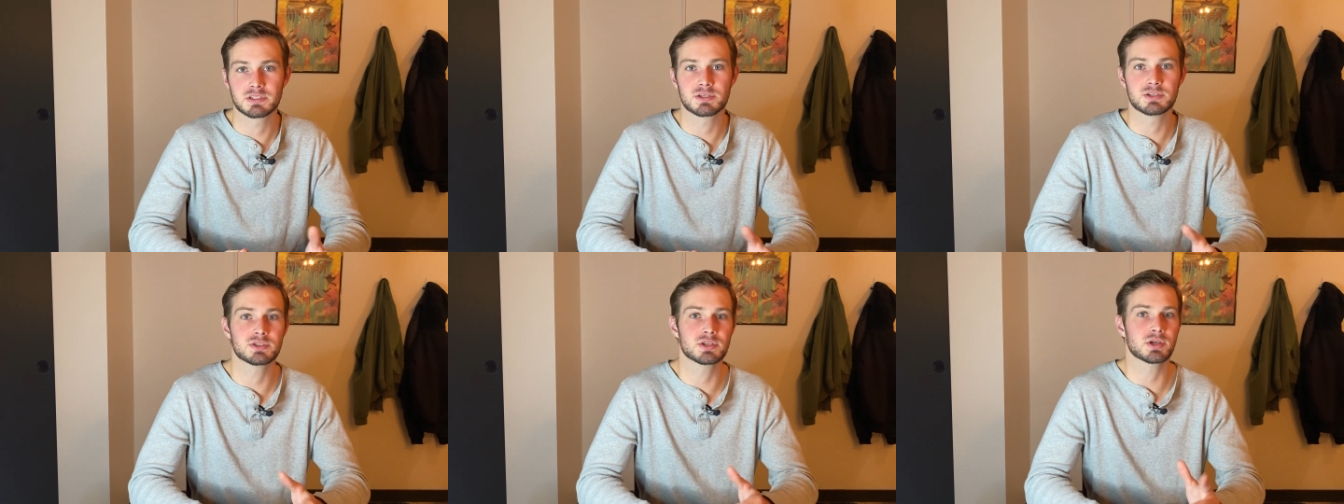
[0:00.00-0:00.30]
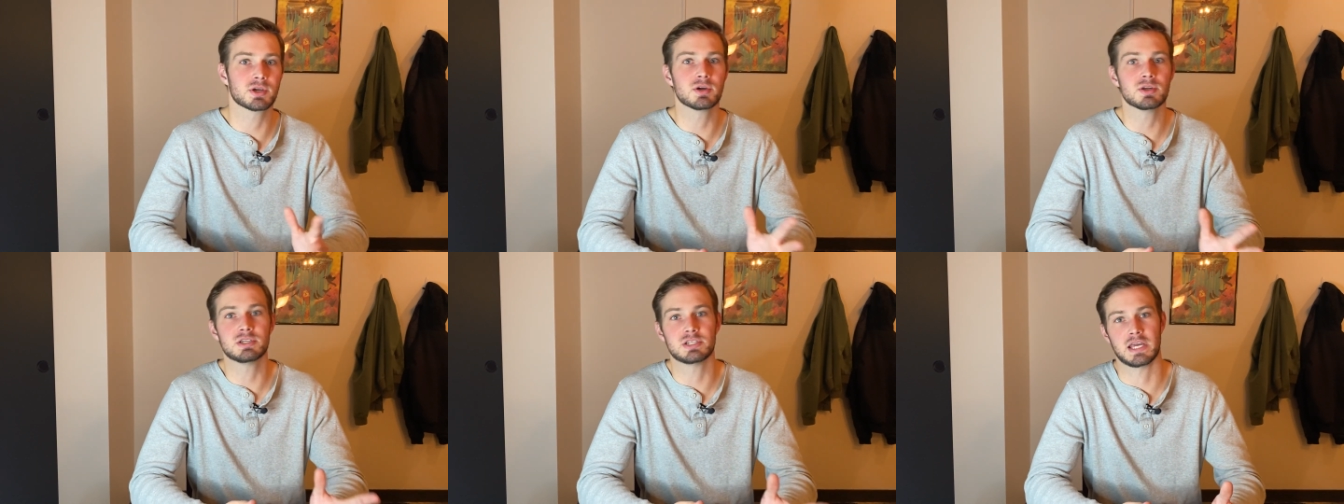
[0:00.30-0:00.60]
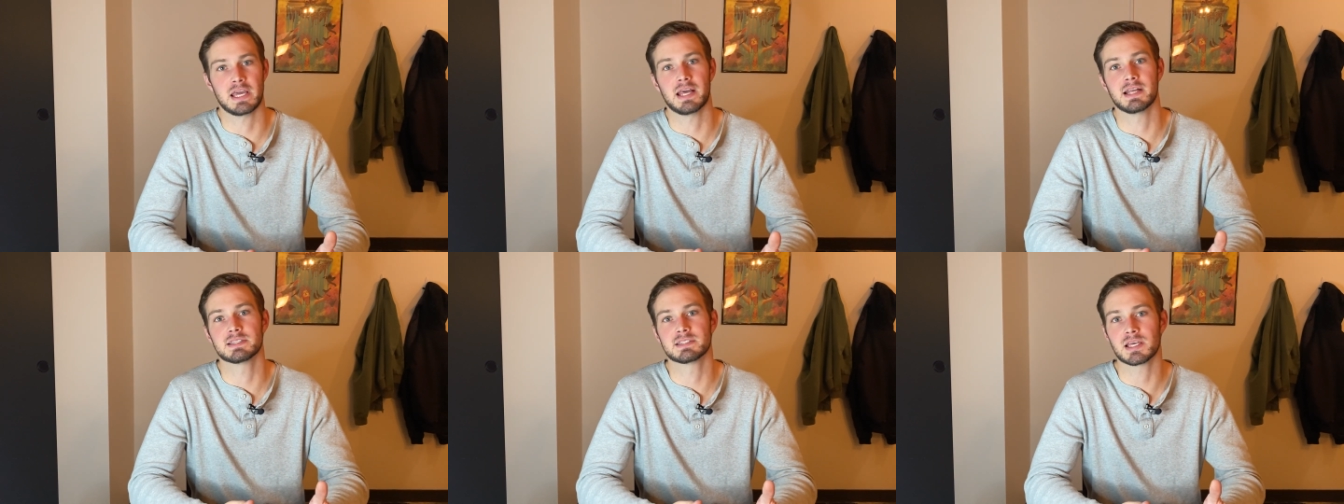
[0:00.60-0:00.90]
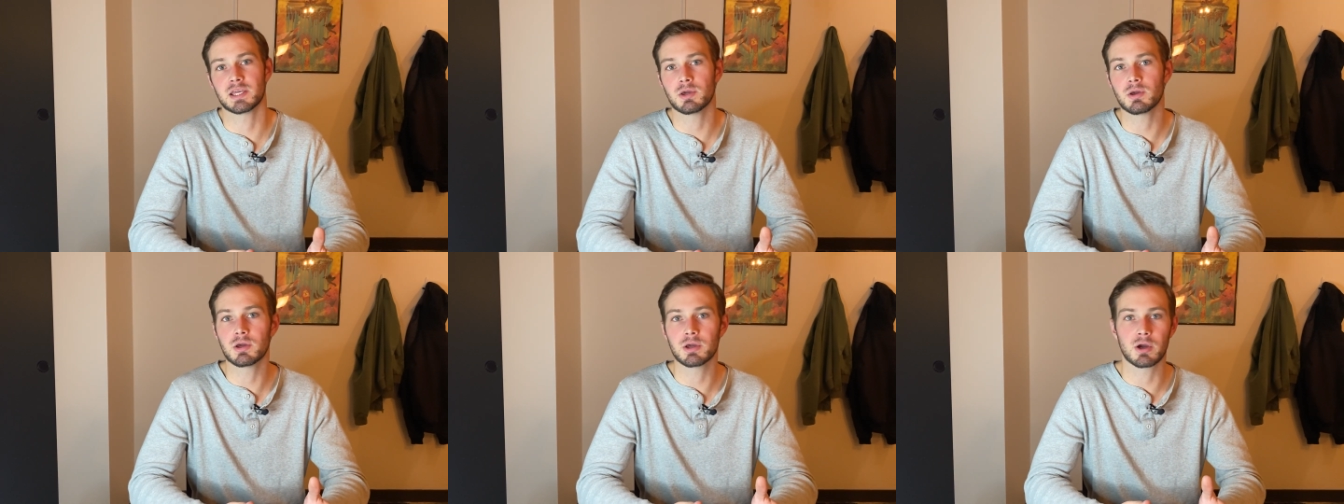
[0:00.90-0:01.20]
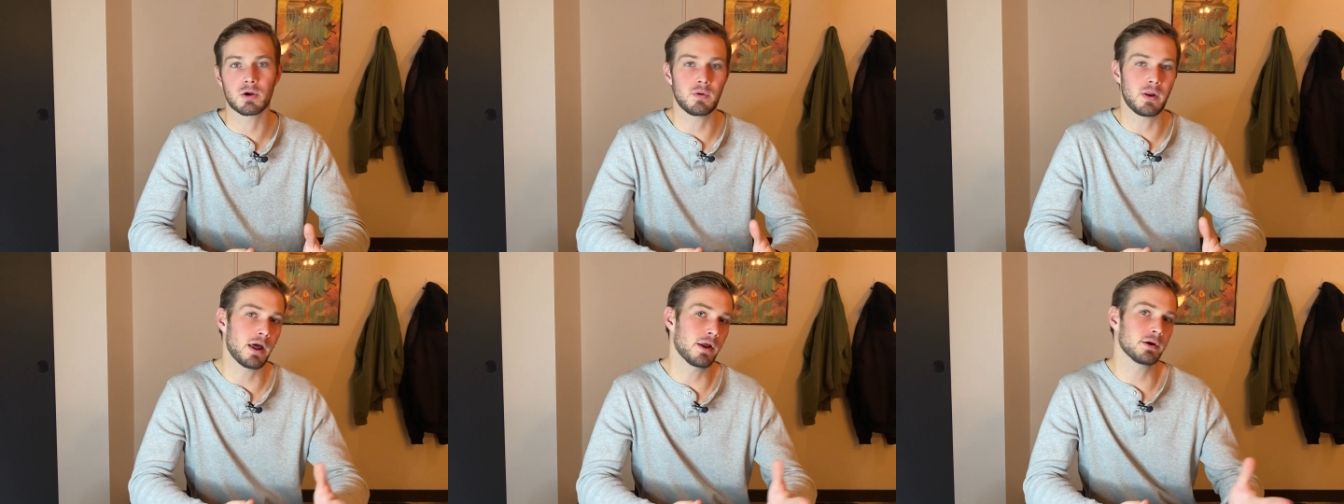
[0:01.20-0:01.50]
there's a good chance that you can
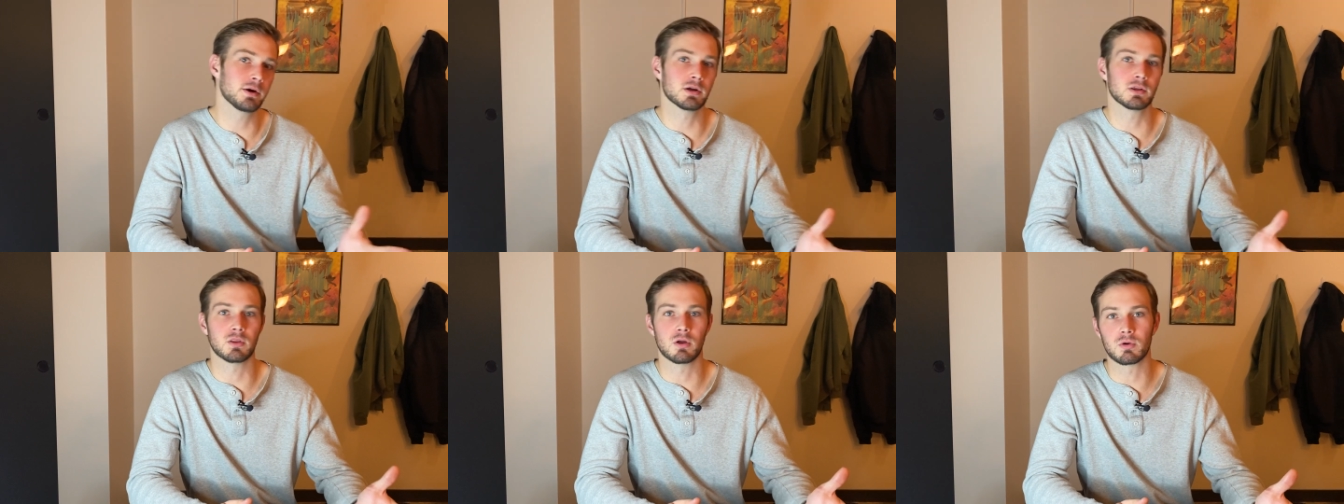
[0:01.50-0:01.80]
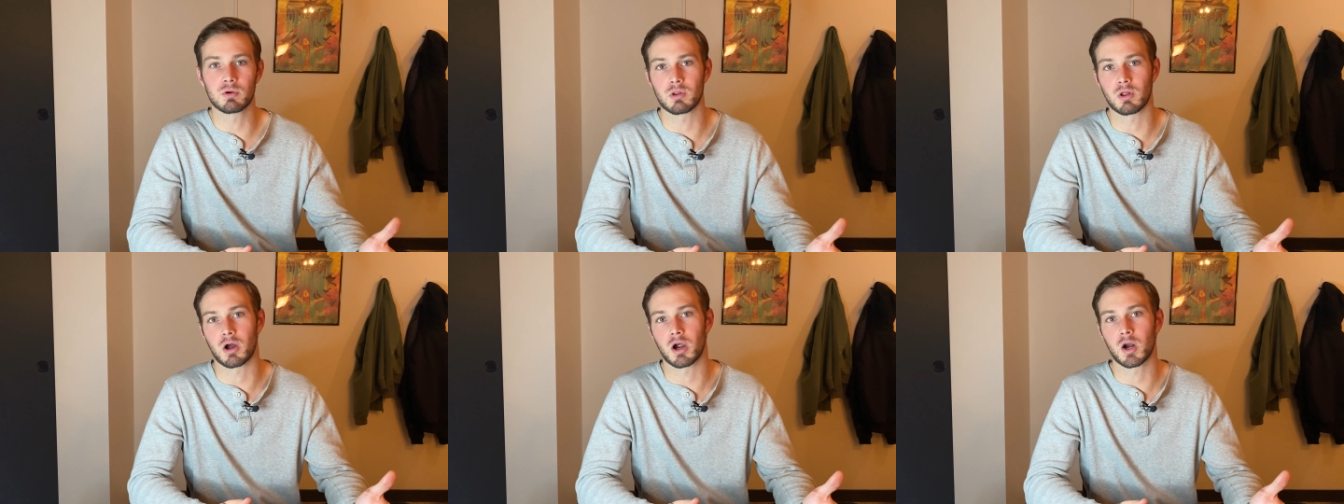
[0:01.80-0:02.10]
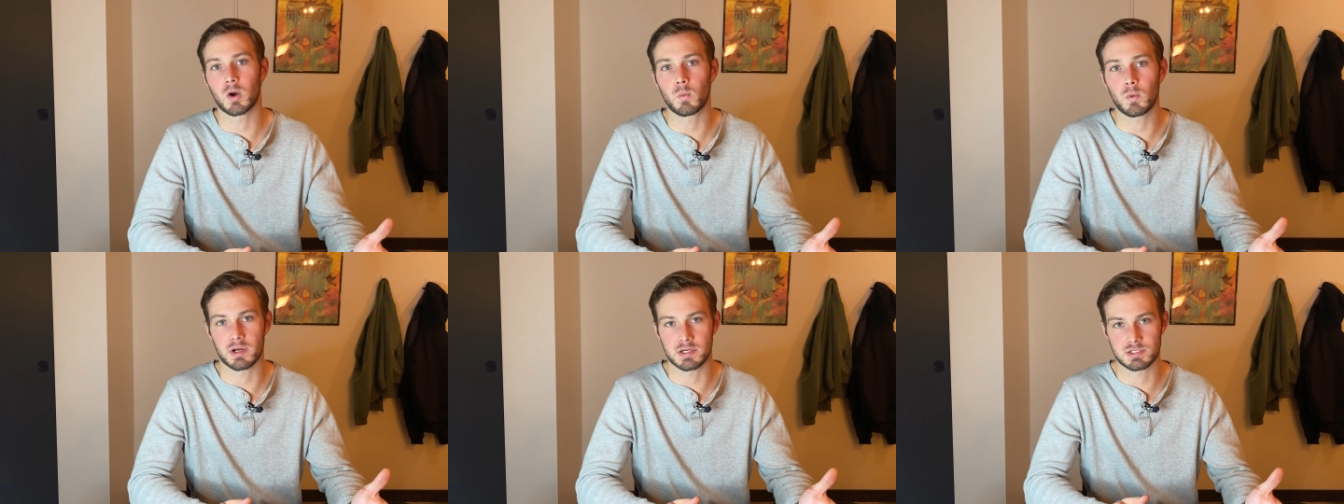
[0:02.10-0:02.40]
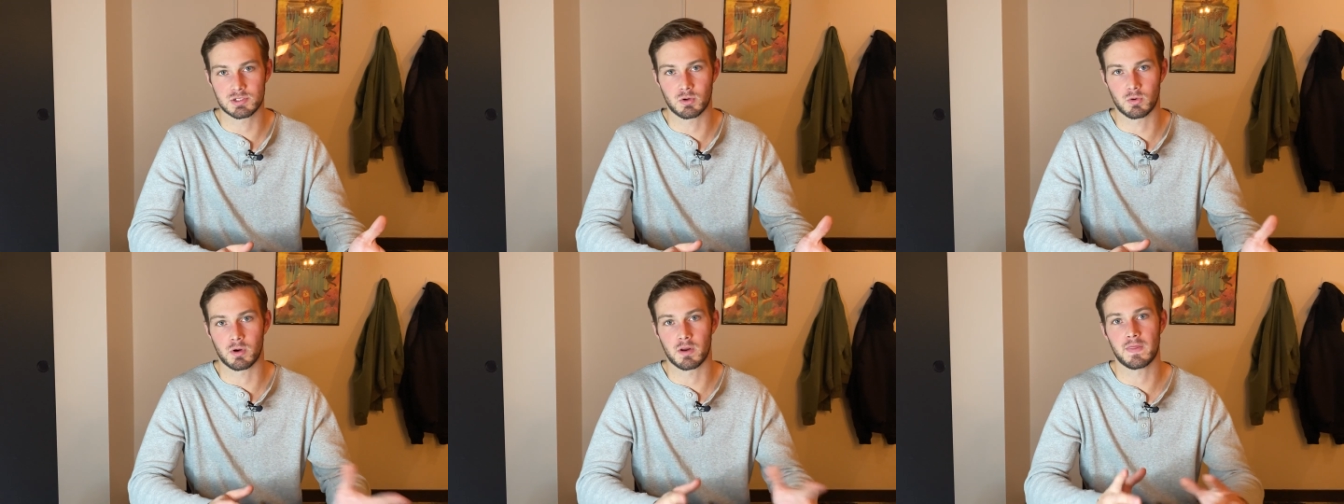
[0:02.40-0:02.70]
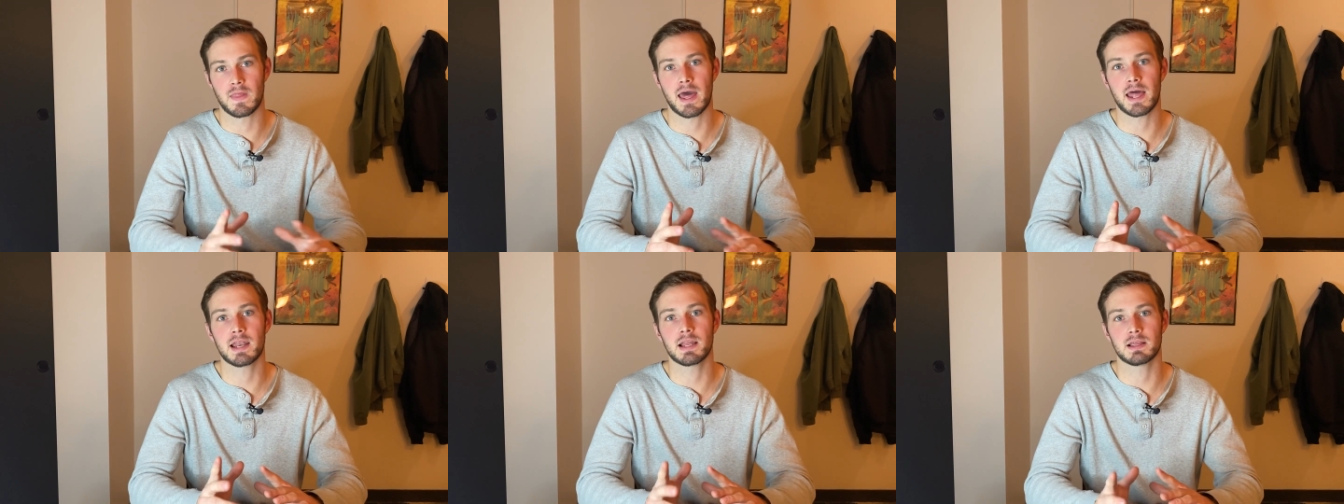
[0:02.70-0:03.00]
go down to your local hardware store
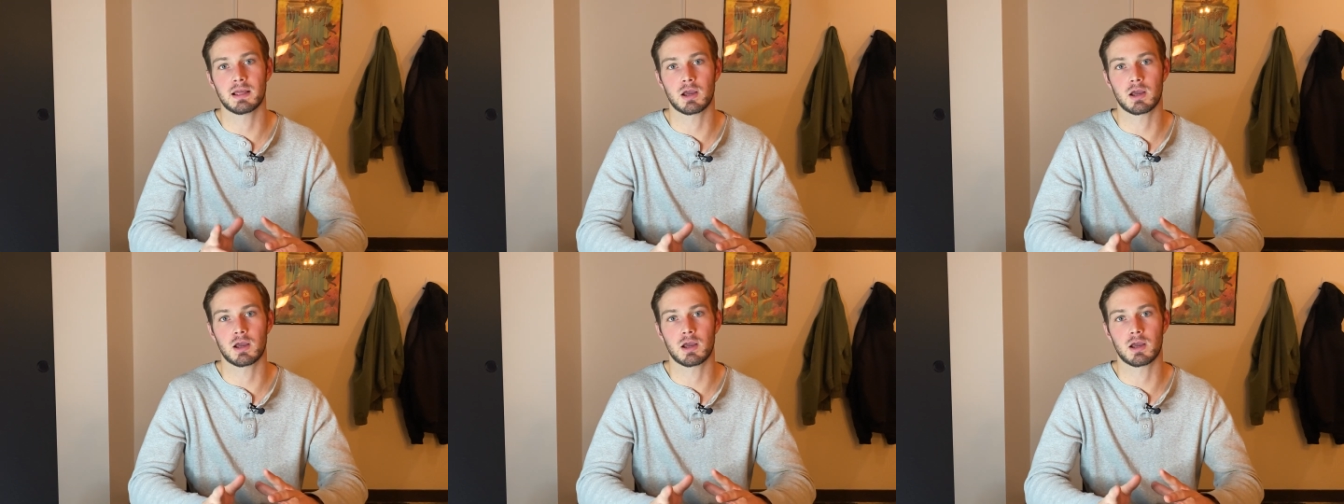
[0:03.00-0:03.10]
and that